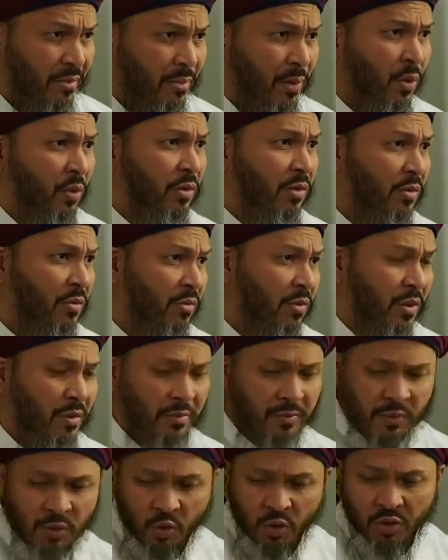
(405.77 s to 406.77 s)
Posts
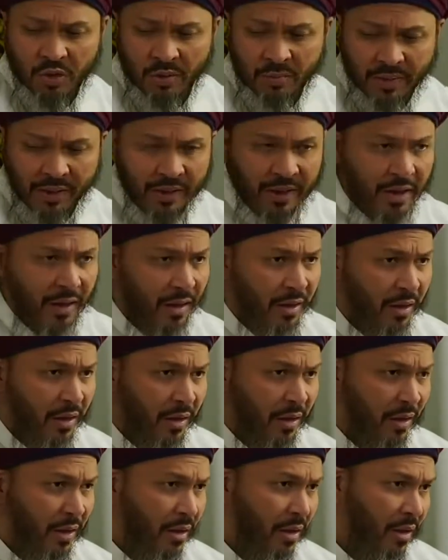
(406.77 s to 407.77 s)
from social media.
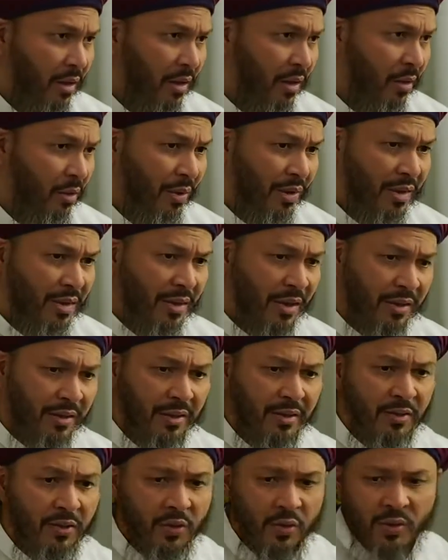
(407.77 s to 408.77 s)
1
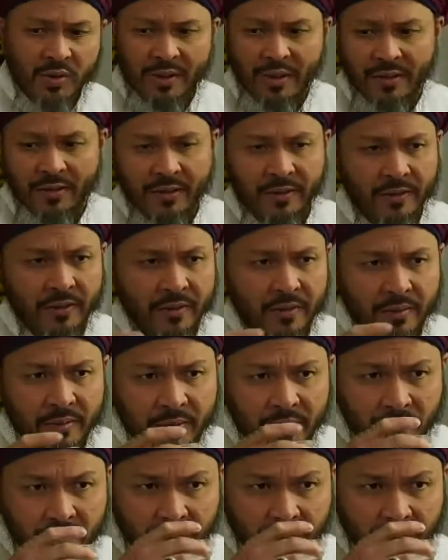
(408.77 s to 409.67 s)
sentence, 2 sentences.